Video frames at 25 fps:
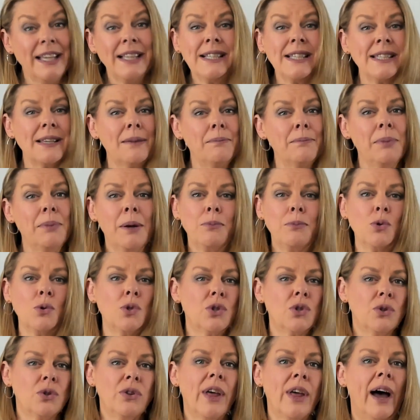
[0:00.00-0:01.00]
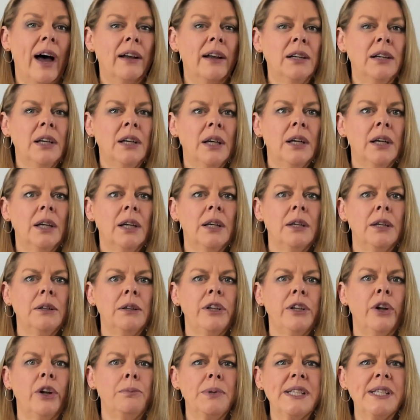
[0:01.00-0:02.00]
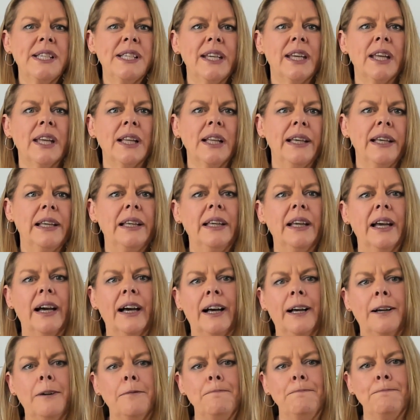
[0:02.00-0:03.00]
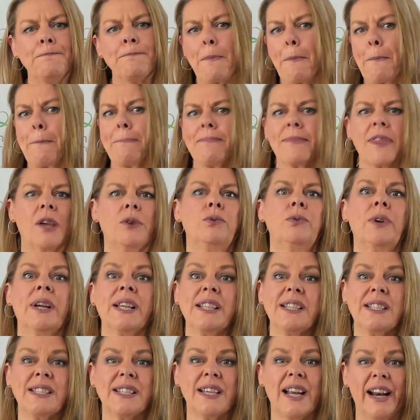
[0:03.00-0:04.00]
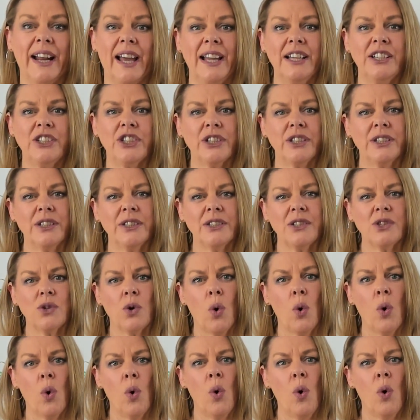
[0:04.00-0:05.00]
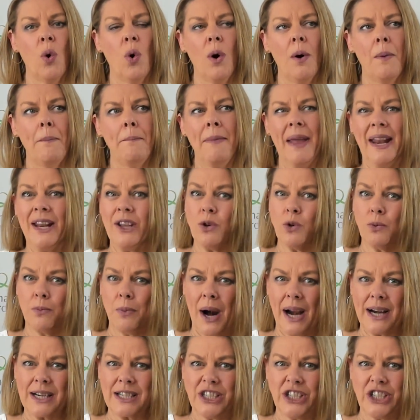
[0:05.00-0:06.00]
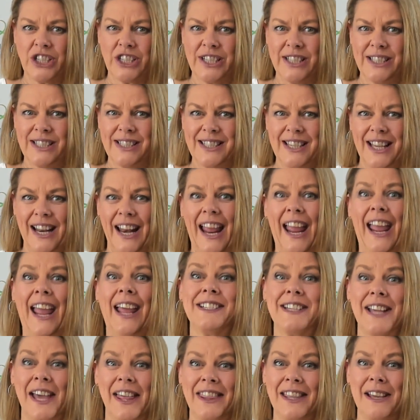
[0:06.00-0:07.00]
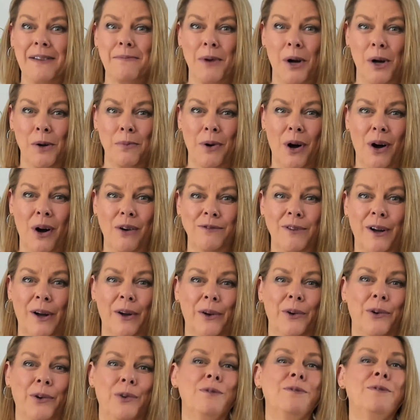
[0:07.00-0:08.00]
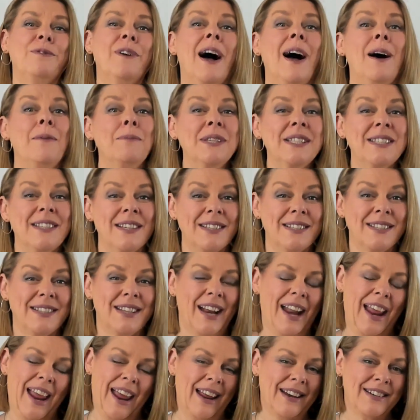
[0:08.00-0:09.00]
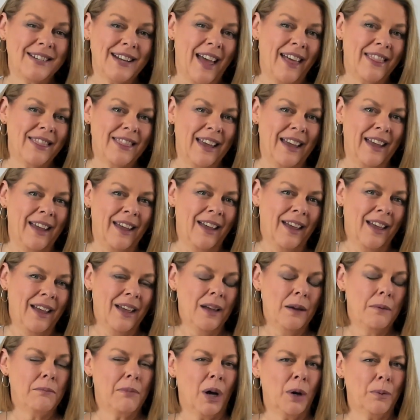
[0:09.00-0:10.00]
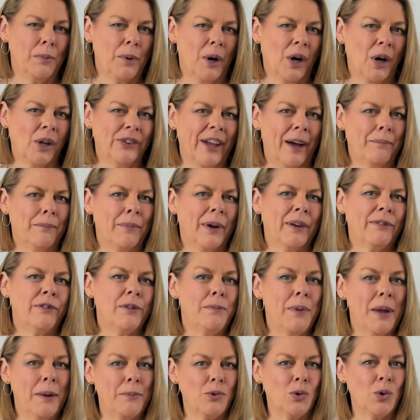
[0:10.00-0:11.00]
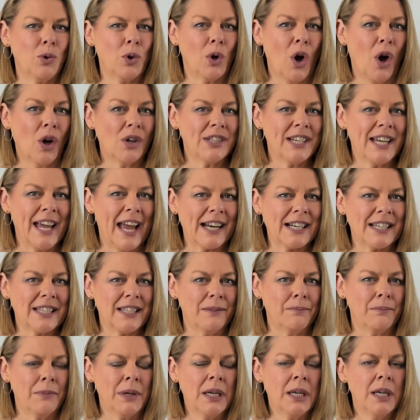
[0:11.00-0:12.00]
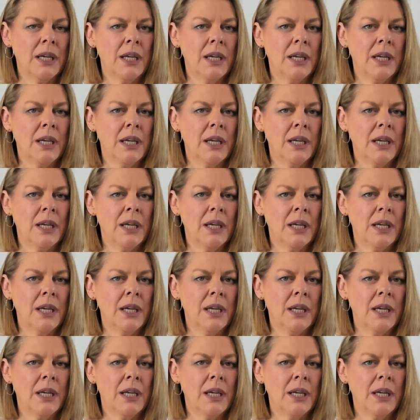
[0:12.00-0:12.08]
And some people do that, particularly real estate agents or medical practitioners that hand out their mobile phone, or pharmacists that hand out their mobile number for people to contact them.